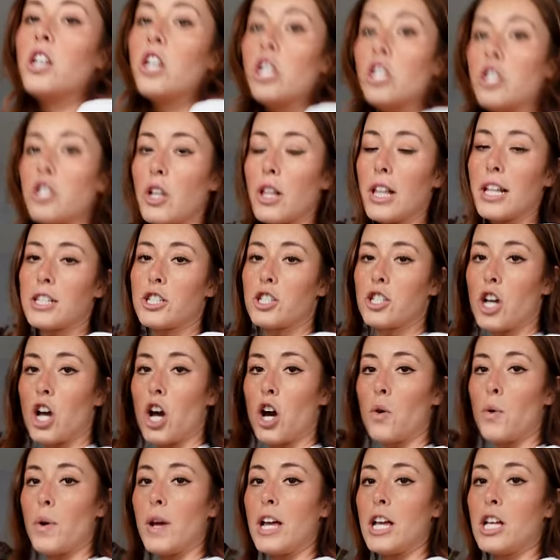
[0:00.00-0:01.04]
So let's
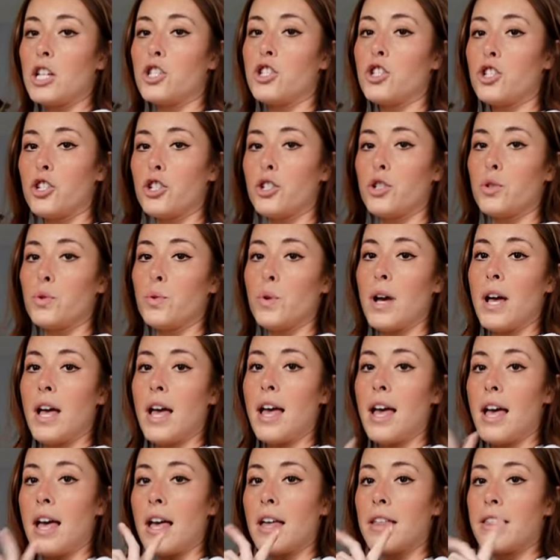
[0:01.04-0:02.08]
go into
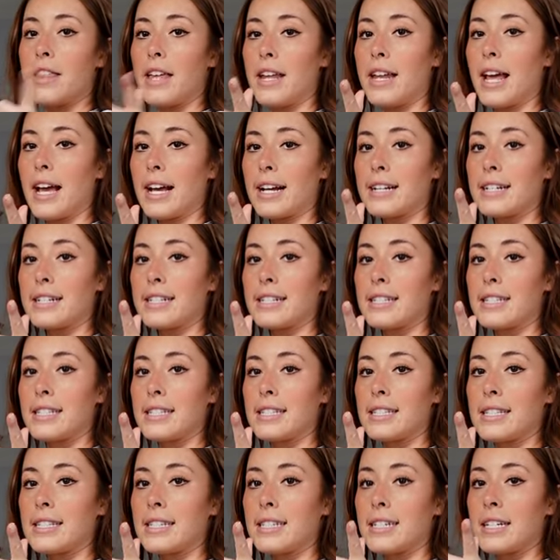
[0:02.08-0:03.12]
the
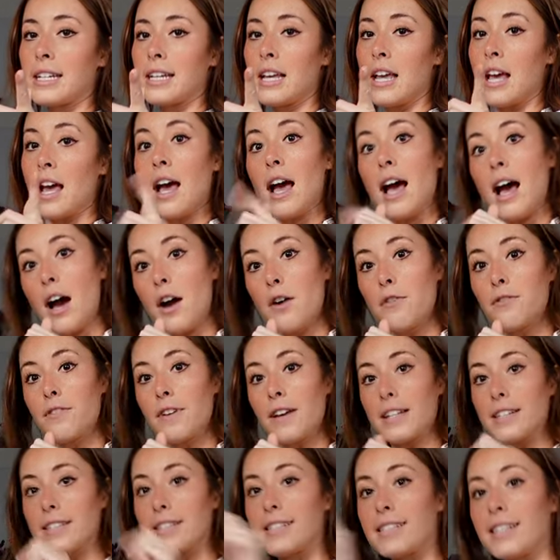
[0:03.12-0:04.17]
next
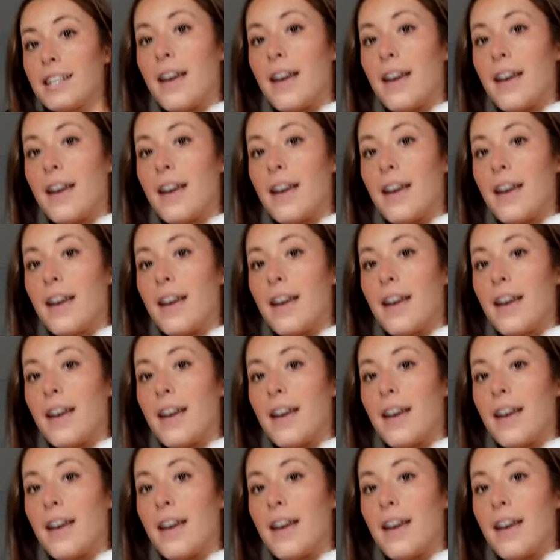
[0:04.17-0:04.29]
outfit.